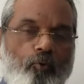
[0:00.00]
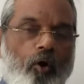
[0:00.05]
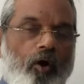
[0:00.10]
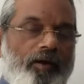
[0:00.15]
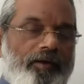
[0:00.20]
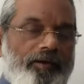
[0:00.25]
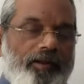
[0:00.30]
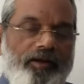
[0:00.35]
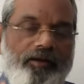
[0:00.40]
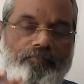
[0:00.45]

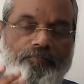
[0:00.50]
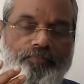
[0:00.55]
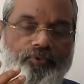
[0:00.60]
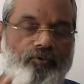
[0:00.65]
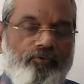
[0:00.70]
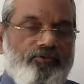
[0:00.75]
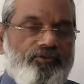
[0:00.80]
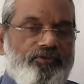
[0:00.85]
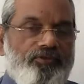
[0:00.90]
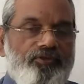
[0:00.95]
wanton
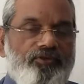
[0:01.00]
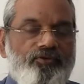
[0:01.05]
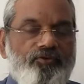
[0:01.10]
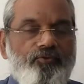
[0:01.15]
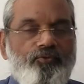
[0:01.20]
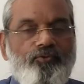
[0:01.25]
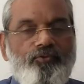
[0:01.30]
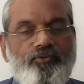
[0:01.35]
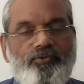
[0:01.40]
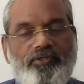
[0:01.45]

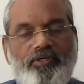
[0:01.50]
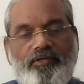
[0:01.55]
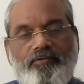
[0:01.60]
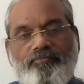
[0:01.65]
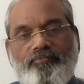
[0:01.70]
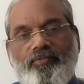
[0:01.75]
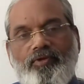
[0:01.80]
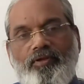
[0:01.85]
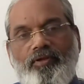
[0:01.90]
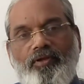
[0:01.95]
prostitute,
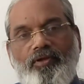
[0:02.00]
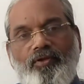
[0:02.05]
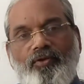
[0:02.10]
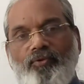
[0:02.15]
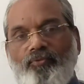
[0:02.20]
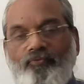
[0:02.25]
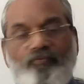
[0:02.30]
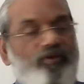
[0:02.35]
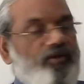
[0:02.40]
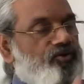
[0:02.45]

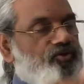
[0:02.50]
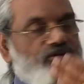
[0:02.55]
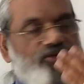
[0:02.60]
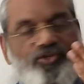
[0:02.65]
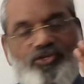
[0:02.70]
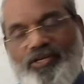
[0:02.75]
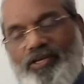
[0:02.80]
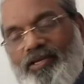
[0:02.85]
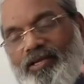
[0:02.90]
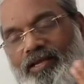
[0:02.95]
which
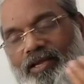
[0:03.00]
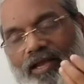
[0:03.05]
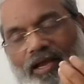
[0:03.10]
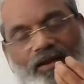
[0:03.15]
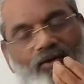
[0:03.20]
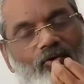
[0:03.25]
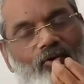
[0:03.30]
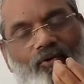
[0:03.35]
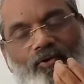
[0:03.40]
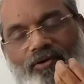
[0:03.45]
she
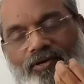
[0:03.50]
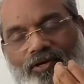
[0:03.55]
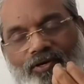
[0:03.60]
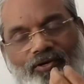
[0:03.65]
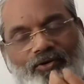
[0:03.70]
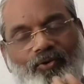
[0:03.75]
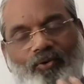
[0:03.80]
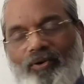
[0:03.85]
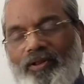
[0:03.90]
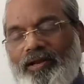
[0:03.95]
cannot
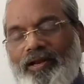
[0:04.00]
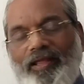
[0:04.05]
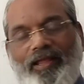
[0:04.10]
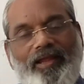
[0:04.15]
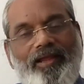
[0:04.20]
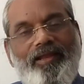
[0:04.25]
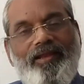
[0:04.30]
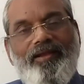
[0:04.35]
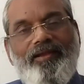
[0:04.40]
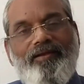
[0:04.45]

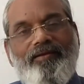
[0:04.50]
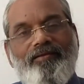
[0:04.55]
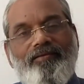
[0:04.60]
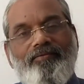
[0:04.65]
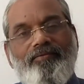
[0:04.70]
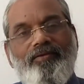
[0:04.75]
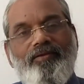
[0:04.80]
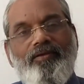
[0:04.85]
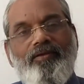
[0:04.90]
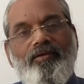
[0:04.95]
tolerate
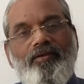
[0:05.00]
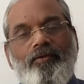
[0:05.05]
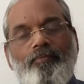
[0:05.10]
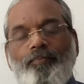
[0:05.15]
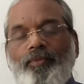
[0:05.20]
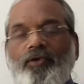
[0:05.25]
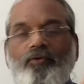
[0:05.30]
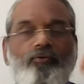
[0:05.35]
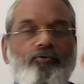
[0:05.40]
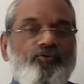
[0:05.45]

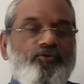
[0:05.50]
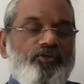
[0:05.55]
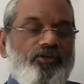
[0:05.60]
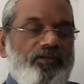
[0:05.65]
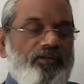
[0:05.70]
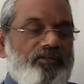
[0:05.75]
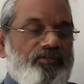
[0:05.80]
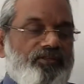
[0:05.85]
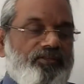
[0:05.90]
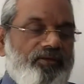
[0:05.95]
because
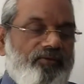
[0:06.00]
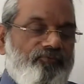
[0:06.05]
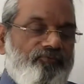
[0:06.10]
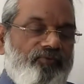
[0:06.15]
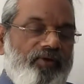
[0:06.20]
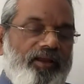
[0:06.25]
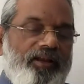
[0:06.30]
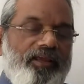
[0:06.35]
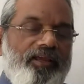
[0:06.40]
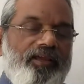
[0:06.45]
she is a
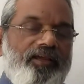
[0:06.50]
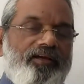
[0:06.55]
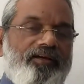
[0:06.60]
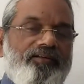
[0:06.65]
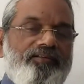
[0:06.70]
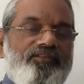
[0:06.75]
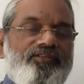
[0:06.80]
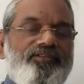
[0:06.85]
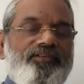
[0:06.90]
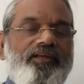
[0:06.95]
very
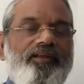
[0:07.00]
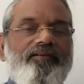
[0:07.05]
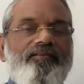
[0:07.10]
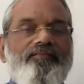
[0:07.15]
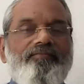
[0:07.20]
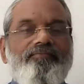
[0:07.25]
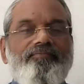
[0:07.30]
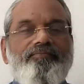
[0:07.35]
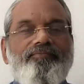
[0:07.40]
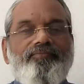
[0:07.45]

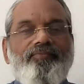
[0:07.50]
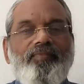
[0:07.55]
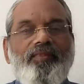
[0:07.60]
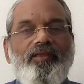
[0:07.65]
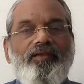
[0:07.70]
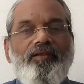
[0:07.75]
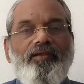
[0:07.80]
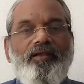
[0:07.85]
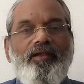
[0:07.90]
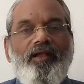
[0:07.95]
Christian
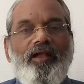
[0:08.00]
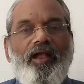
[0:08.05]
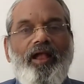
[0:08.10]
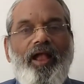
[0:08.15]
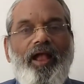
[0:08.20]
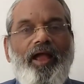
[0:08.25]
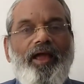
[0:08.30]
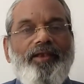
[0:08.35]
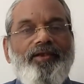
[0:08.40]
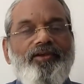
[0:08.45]

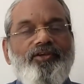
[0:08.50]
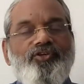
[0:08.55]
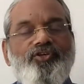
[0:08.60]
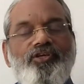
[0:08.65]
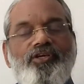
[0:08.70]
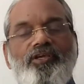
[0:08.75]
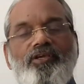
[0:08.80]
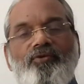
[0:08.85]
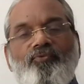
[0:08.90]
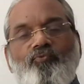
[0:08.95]
and
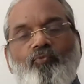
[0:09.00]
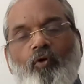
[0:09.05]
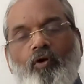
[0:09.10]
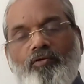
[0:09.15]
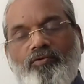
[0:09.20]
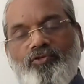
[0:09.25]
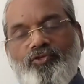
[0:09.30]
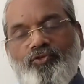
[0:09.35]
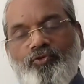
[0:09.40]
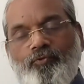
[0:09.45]
she
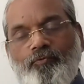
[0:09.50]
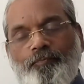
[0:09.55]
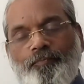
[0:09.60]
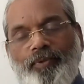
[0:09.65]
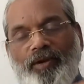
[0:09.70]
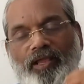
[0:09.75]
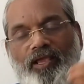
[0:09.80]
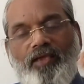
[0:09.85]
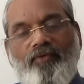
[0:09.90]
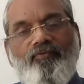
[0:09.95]
wants to
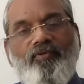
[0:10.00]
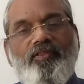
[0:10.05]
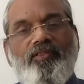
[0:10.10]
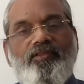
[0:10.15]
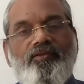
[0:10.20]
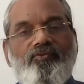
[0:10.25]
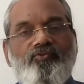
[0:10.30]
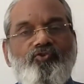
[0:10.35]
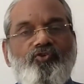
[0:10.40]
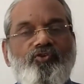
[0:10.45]
pray
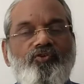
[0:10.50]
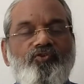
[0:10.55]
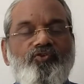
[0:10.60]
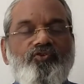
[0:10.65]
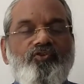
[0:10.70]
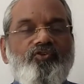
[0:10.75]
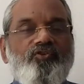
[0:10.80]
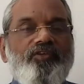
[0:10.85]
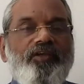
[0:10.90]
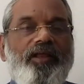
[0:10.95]
with
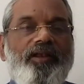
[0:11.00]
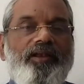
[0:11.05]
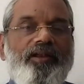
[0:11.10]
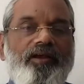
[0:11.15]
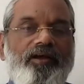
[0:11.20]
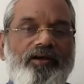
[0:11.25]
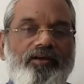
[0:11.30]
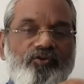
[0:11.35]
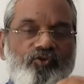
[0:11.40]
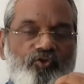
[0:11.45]
Jesus and
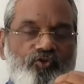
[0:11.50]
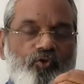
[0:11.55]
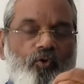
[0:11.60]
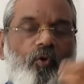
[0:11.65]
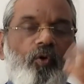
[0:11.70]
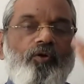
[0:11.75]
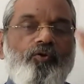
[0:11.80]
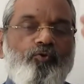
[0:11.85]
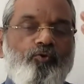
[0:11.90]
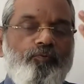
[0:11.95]
her
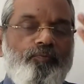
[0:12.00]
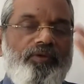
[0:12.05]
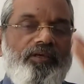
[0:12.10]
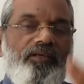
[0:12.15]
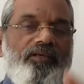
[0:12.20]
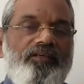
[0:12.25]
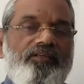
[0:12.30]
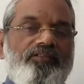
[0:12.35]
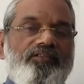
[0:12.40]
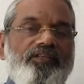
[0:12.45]
soul to
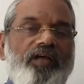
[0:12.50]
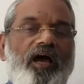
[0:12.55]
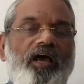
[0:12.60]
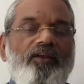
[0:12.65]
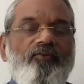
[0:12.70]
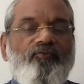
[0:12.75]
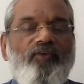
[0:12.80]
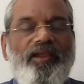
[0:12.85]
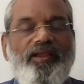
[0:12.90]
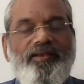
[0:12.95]
be
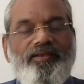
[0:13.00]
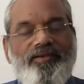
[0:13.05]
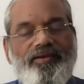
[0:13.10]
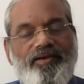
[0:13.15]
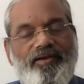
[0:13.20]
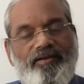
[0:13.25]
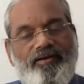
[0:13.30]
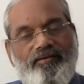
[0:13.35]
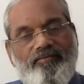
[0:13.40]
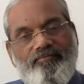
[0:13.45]

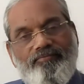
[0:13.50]
salvated